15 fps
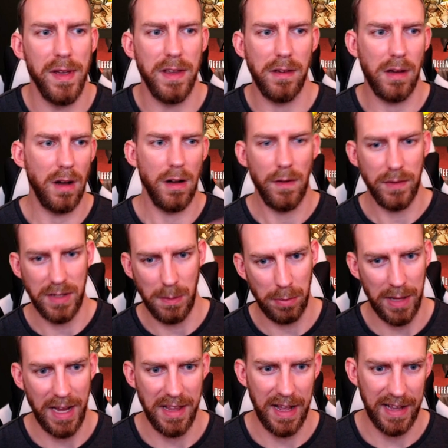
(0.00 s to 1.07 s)
You can't obviously
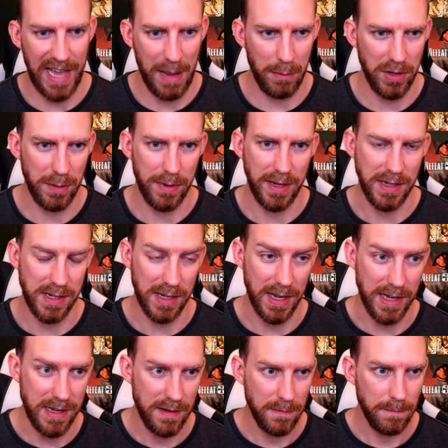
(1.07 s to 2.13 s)
play that game on your
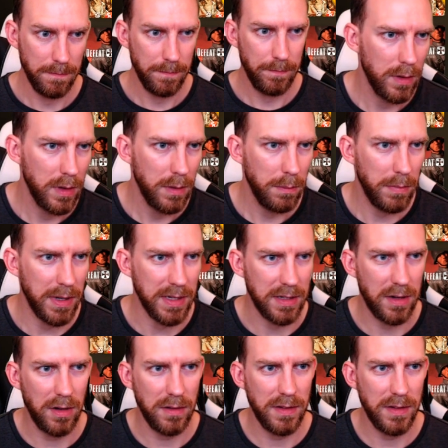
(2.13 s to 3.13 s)
PC. But it's got